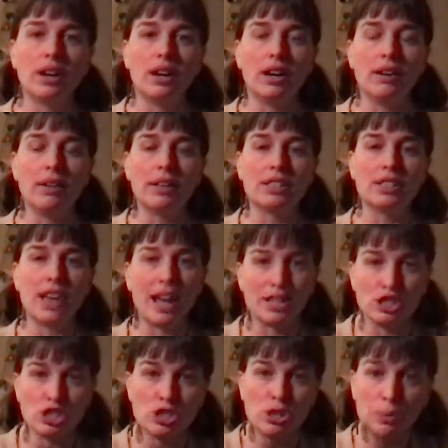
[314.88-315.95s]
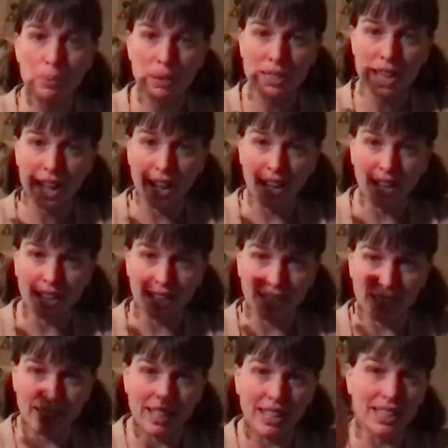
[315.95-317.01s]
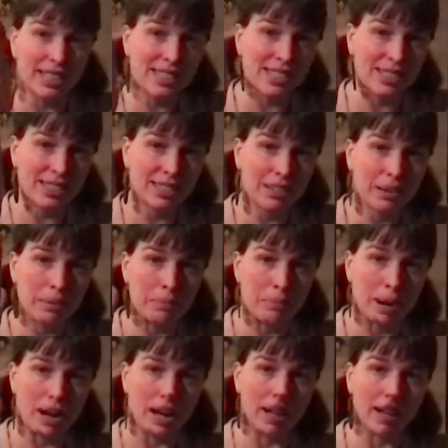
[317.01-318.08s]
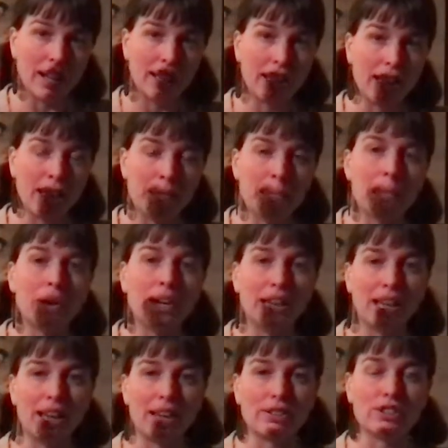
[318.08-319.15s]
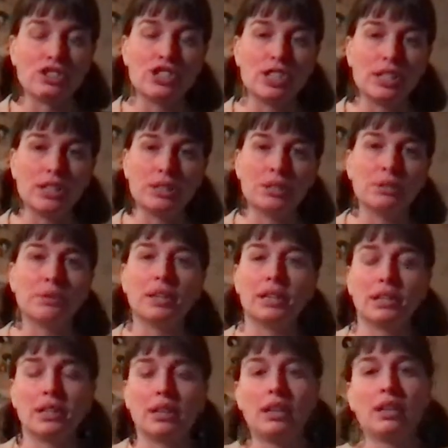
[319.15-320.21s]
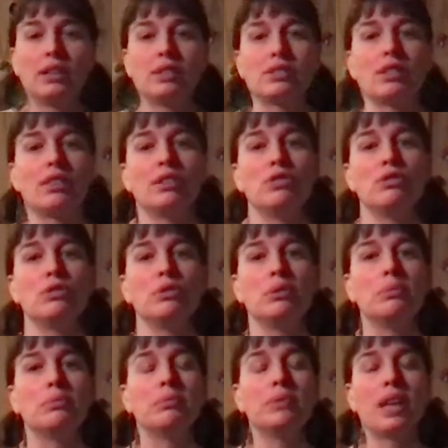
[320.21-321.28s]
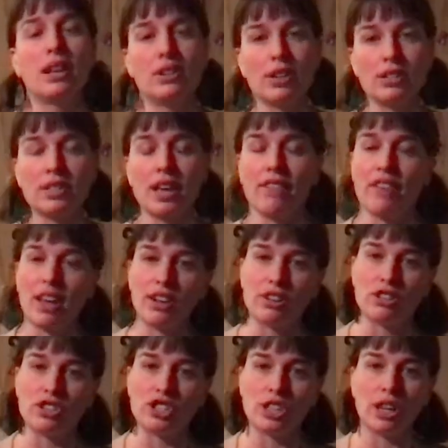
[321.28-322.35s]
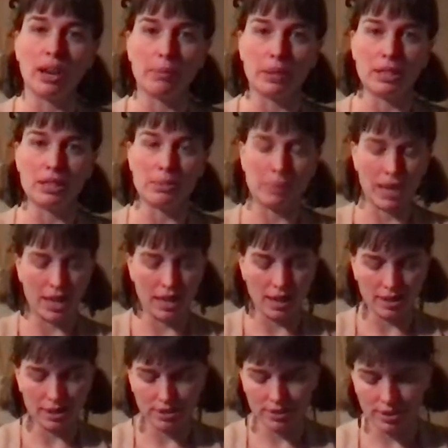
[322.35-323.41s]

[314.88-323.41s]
it's not super tight like this, but I am putting energy into it. So the doom does have energy coming to my hand.